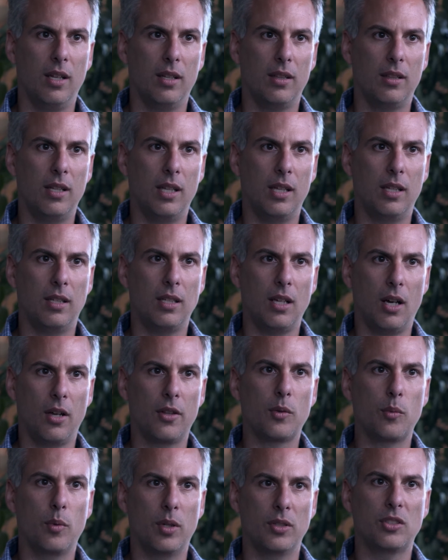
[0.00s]
than the
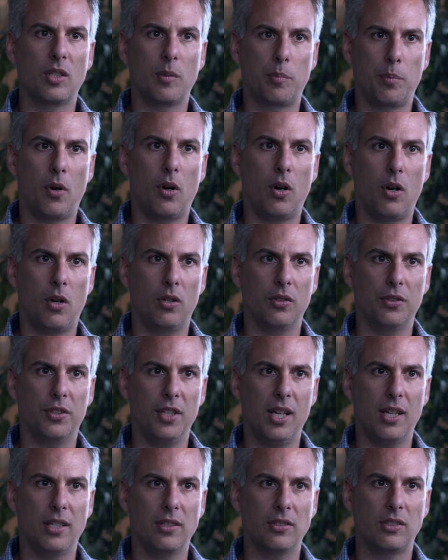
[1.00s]
other ones that Paul
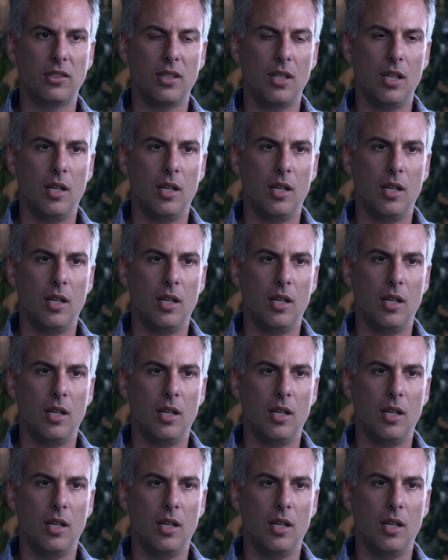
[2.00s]
does,